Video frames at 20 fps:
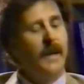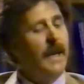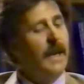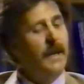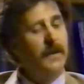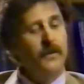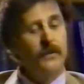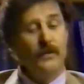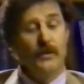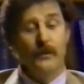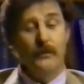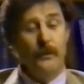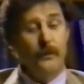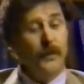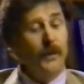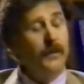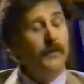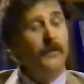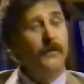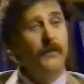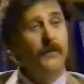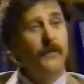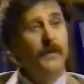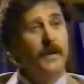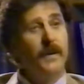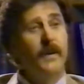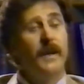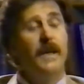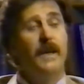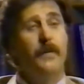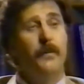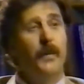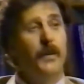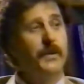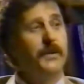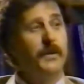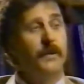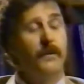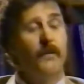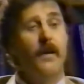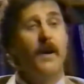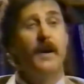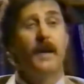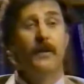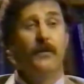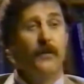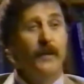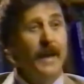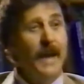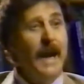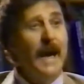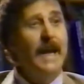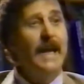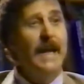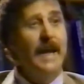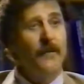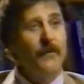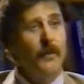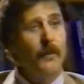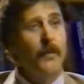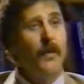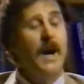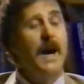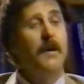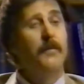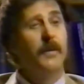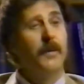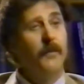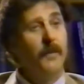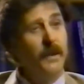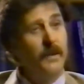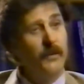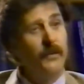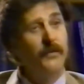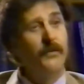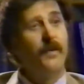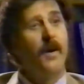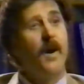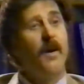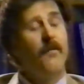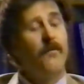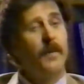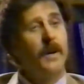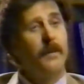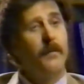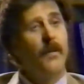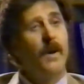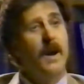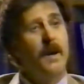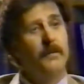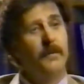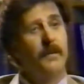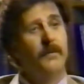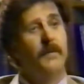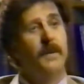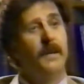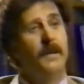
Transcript: and just persevere, keep pushing along and say, I have a problem, solve my problem.